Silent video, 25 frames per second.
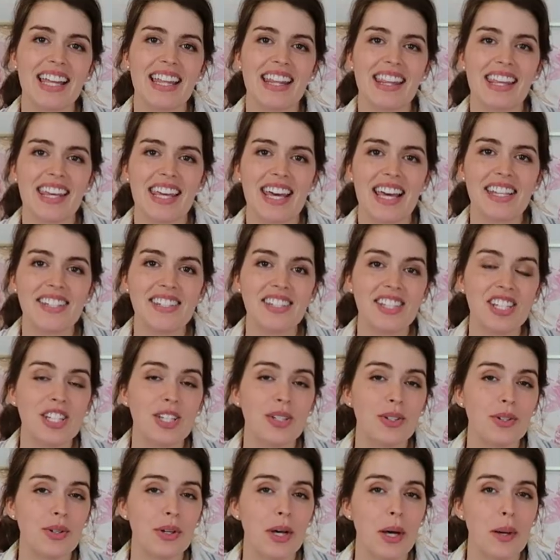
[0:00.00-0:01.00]
The
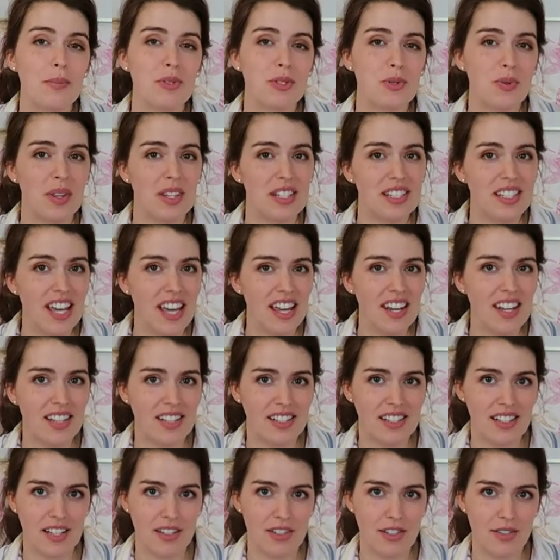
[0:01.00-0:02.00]
SQ comes with 10
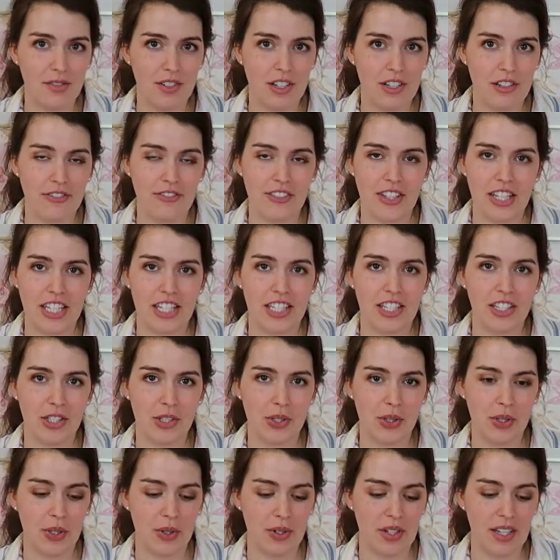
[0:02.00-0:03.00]
accessory feet
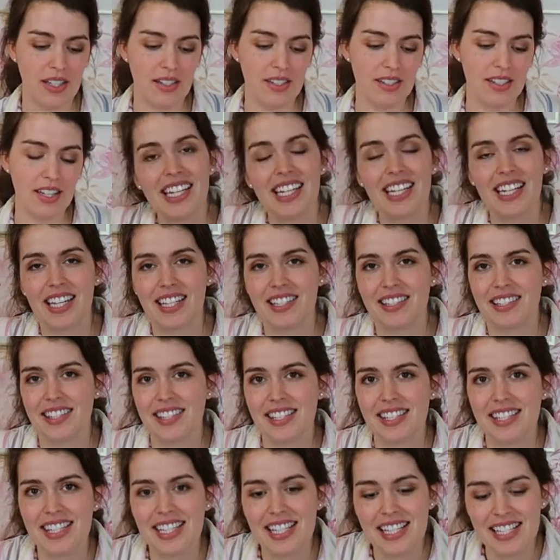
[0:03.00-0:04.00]
included. It has
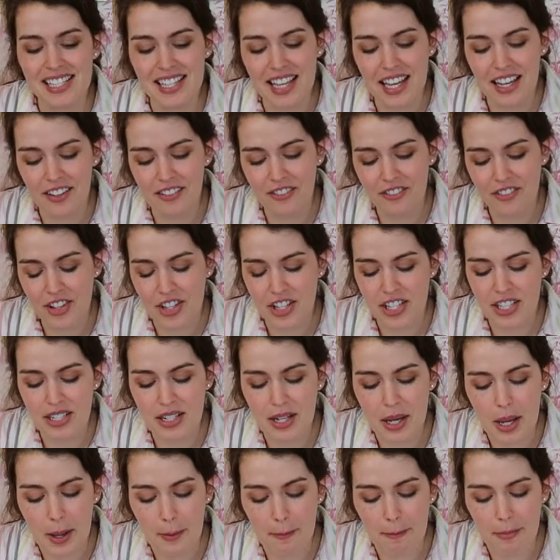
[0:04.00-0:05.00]
the zigzag foot,
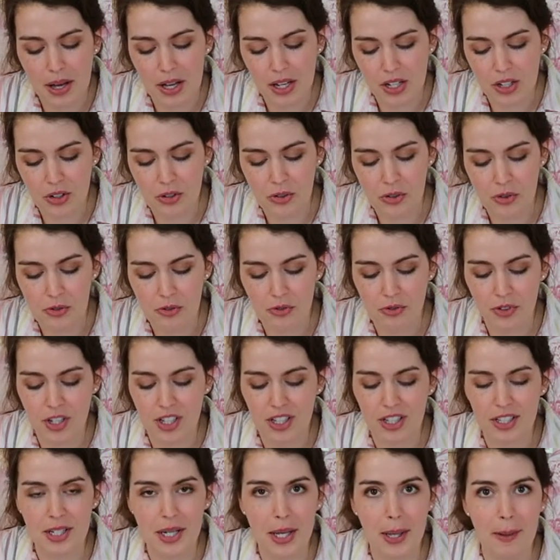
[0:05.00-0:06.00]
a buttonhole
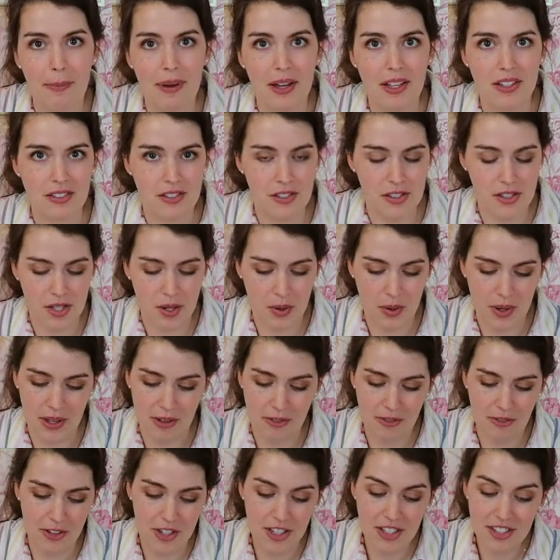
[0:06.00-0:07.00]
foot, a button sewing
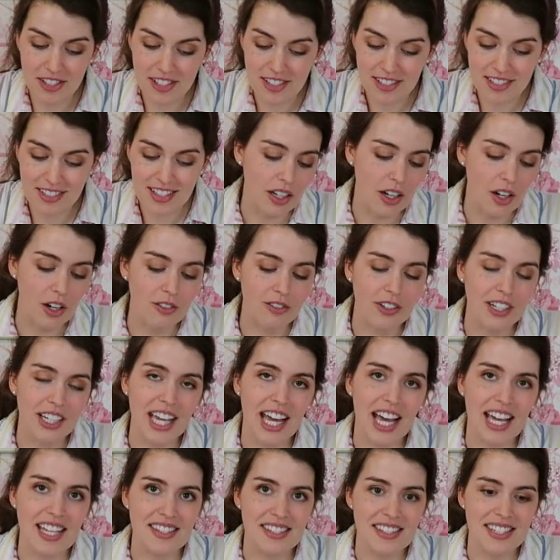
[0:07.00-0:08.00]
foot,
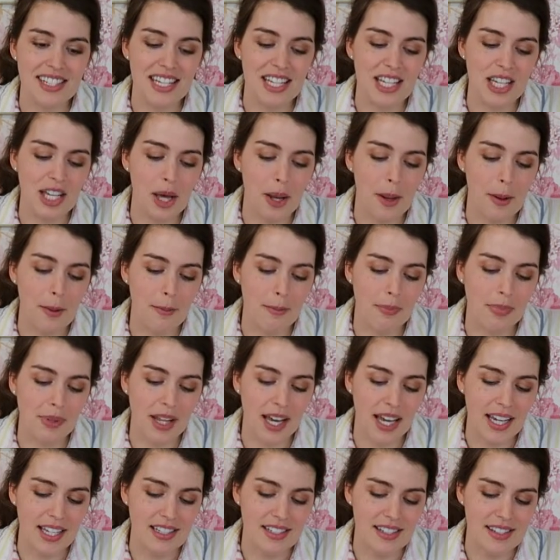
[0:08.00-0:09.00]
overcasting,
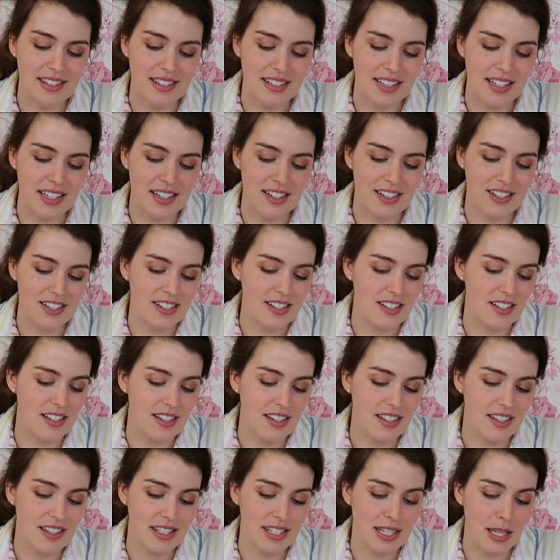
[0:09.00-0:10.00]
blind stitch,
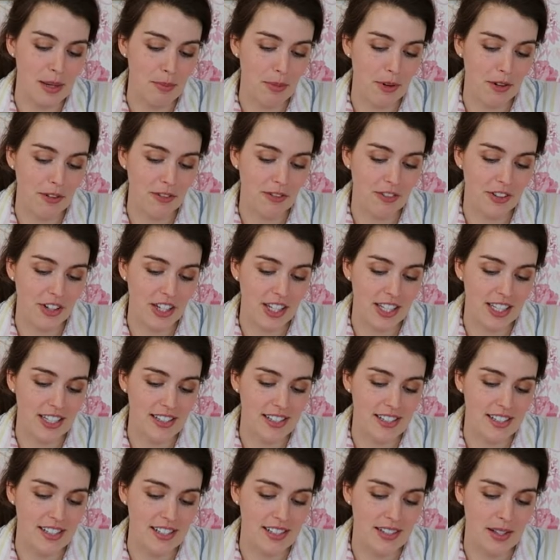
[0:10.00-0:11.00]
zipper
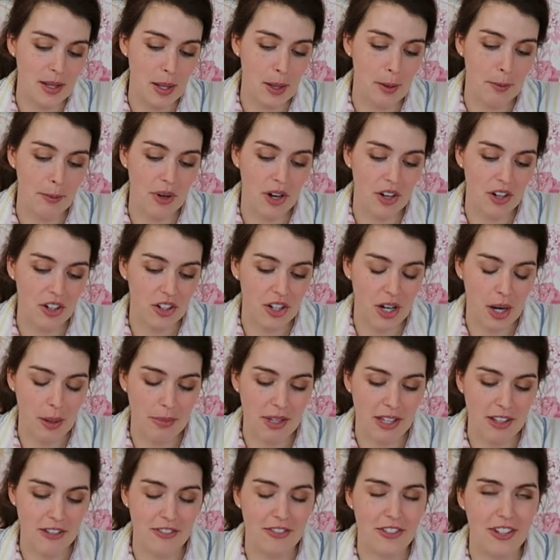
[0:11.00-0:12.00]
foot,
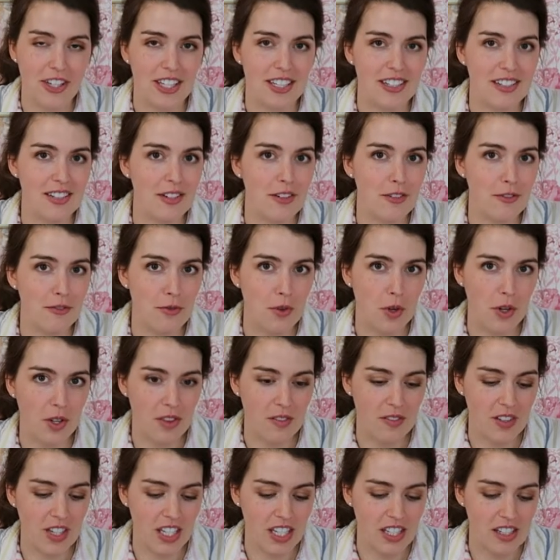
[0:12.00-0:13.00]
monogramming foot, 1/4
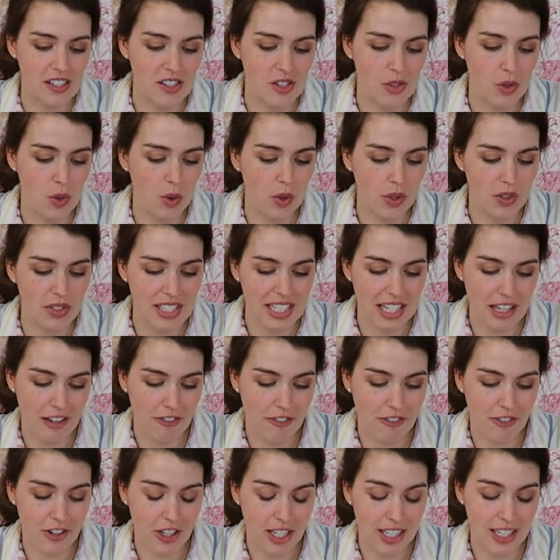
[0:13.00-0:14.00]
of an inch quilting
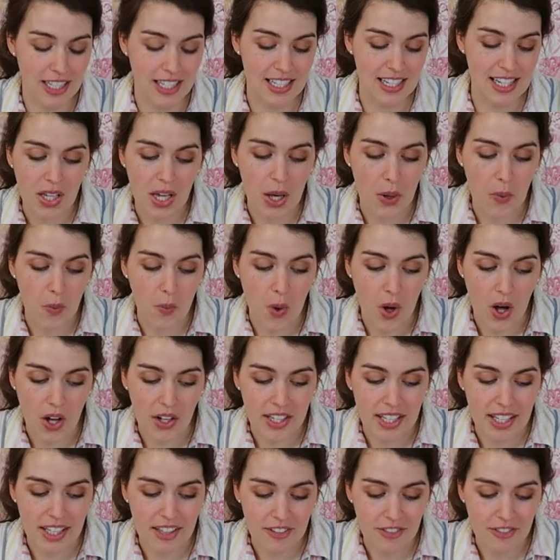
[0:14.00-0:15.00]
foot, a
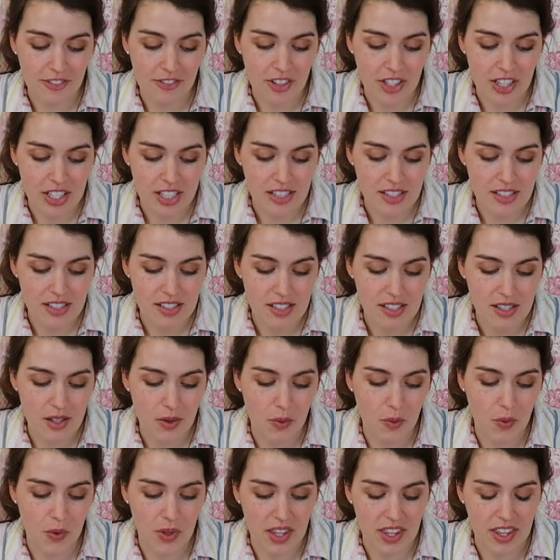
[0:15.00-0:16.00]
walking foot
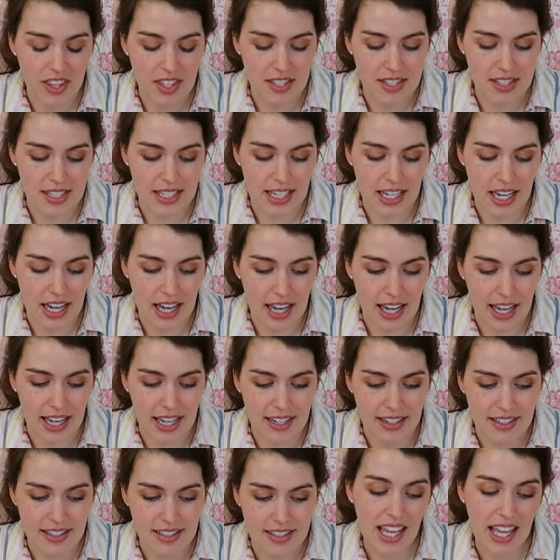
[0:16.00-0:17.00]
with this
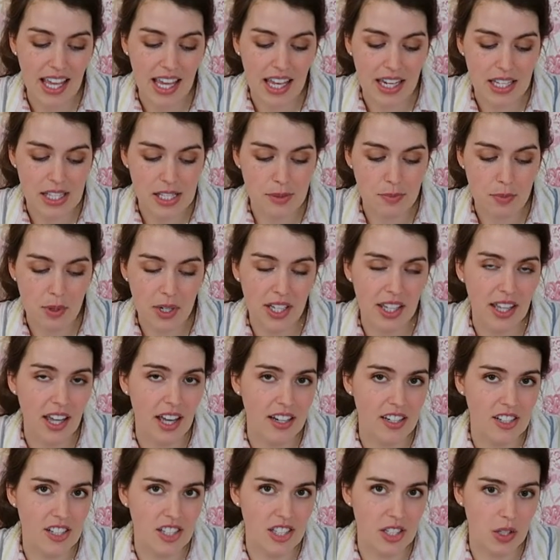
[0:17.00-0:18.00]
guide, and a spring
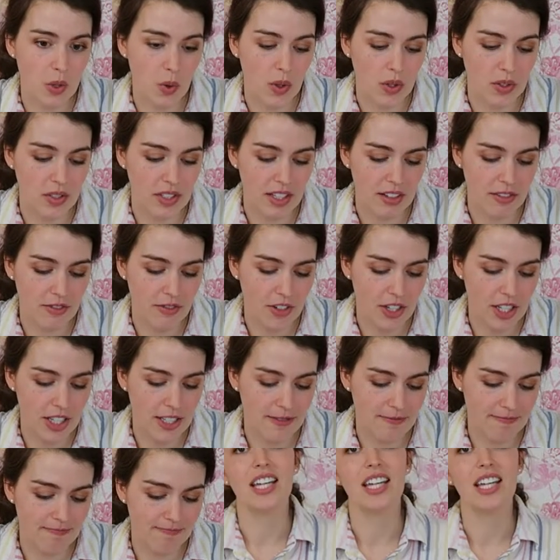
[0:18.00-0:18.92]
action quilting foot.